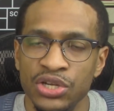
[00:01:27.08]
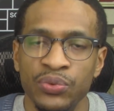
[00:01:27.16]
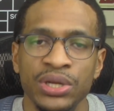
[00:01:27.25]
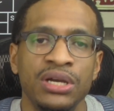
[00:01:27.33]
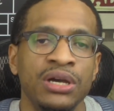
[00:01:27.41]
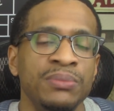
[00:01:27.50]

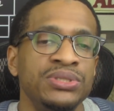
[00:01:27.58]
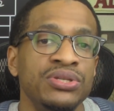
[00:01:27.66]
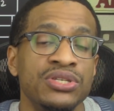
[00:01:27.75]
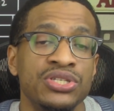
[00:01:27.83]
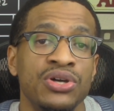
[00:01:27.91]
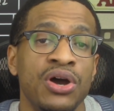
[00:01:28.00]
when it comes to
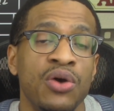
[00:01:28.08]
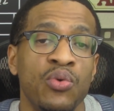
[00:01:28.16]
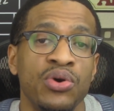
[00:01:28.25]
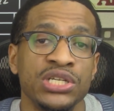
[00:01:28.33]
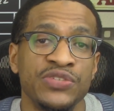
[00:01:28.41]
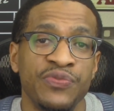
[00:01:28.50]
the Star
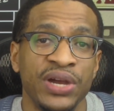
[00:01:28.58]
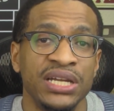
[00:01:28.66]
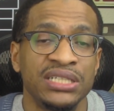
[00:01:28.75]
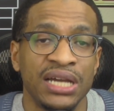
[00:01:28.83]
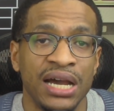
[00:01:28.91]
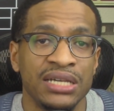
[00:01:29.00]
Wars
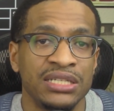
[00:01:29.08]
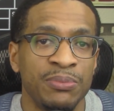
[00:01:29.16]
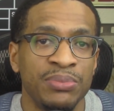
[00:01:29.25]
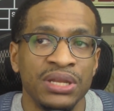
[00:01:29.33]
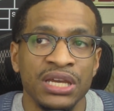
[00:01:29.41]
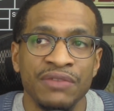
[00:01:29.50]
franchise, I
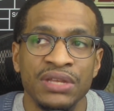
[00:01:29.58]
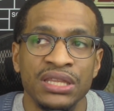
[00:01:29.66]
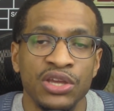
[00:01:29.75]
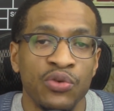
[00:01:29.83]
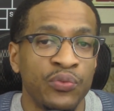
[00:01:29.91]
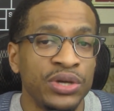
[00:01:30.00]
believe that
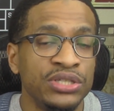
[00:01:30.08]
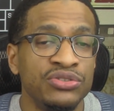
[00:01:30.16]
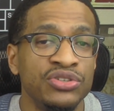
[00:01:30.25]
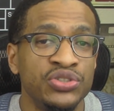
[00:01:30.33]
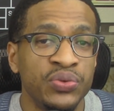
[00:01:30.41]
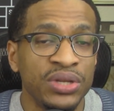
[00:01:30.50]
the
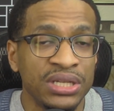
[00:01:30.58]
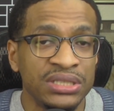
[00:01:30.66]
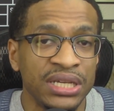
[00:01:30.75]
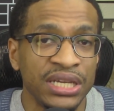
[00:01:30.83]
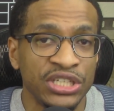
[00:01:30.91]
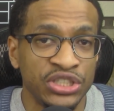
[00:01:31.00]
original
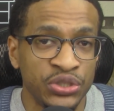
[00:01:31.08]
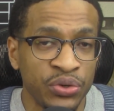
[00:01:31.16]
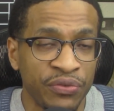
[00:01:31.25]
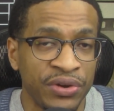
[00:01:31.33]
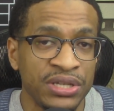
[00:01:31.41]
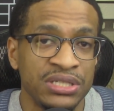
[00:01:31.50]
trilogy is
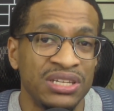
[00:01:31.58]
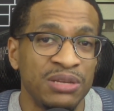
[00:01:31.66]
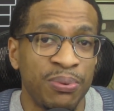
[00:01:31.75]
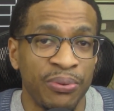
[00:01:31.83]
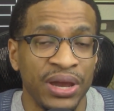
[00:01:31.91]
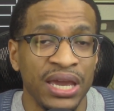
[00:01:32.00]
universally
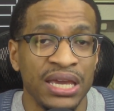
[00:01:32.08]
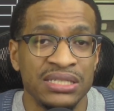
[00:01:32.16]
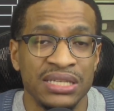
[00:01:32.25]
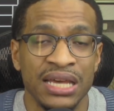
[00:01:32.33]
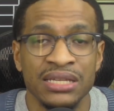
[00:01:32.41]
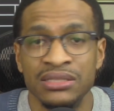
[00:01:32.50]

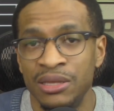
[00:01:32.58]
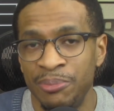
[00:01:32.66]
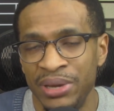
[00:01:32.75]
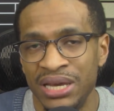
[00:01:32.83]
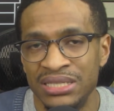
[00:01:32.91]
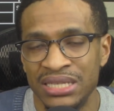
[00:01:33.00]
praised as the
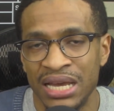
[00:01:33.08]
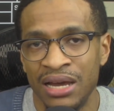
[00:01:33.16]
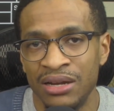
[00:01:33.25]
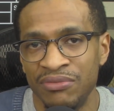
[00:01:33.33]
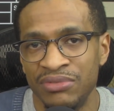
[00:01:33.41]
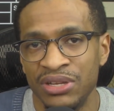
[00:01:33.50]
best
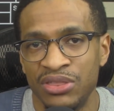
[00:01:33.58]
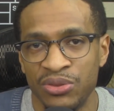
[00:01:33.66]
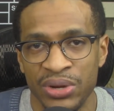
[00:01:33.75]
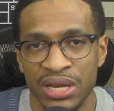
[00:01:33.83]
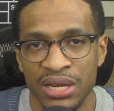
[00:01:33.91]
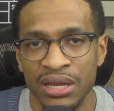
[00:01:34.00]
out of the
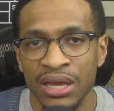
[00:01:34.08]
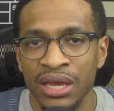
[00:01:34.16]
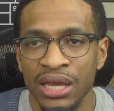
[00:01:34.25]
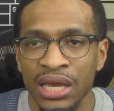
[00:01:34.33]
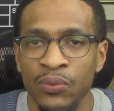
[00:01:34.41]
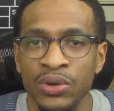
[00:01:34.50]
three.
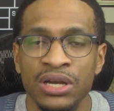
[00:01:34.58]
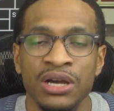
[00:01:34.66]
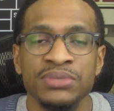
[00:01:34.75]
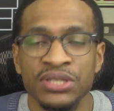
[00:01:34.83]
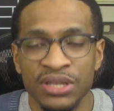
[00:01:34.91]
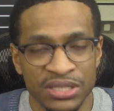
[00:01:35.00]
And when it
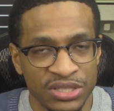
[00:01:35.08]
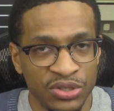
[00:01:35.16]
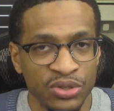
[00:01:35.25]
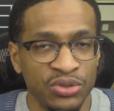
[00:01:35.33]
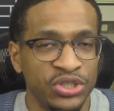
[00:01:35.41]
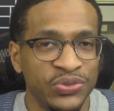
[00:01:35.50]
comes to this
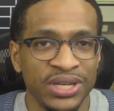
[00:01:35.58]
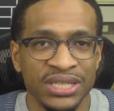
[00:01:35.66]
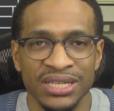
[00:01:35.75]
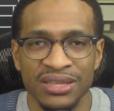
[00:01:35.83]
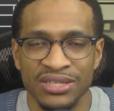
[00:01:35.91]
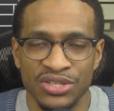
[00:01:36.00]
new
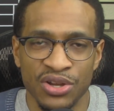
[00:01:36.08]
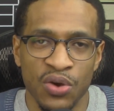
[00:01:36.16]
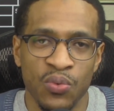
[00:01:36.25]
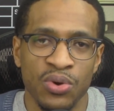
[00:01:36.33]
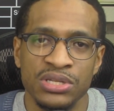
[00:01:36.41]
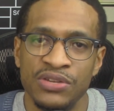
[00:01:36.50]
trilogy, the Star
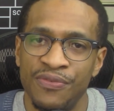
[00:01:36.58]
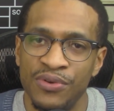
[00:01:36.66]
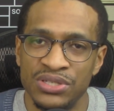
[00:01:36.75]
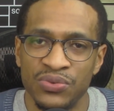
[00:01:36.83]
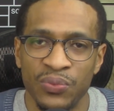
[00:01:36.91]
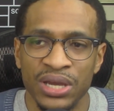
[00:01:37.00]
Wars The
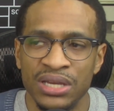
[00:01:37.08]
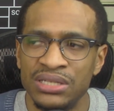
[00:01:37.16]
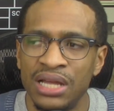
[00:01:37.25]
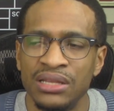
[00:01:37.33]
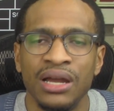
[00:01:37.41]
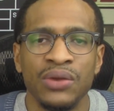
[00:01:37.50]
Force Awakens,
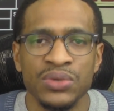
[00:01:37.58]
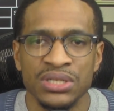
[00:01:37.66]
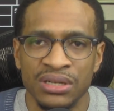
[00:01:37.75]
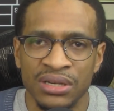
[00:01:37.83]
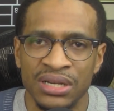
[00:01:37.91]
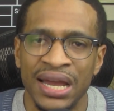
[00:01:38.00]
I thought it was
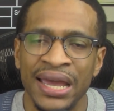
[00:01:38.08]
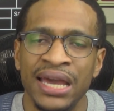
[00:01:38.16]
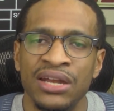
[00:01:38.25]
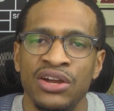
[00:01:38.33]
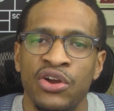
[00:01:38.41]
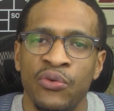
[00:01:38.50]
good. I
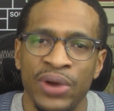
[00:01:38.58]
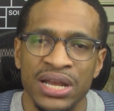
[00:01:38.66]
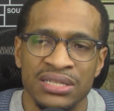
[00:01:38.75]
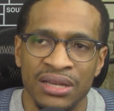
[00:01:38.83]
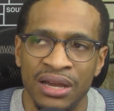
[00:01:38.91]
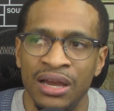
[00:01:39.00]
had a
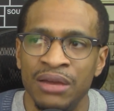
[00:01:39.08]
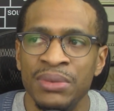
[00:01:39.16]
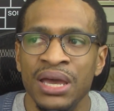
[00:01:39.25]
great time.